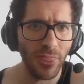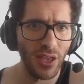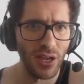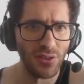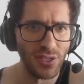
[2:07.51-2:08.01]

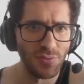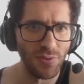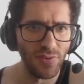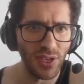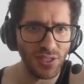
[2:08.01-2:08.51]
Now this
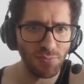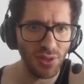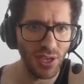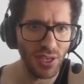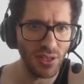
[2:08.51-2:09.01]
move gets
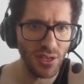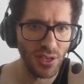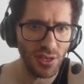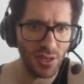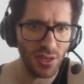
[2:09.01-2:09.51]
played.
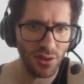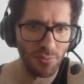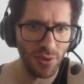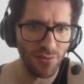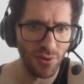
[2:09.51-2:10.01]
Now
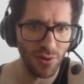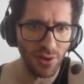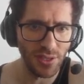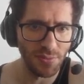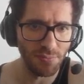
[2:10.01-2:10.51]

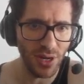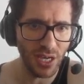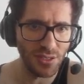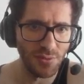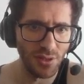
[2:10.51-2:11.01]
b4 is
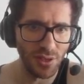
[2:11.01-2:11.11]
impossible.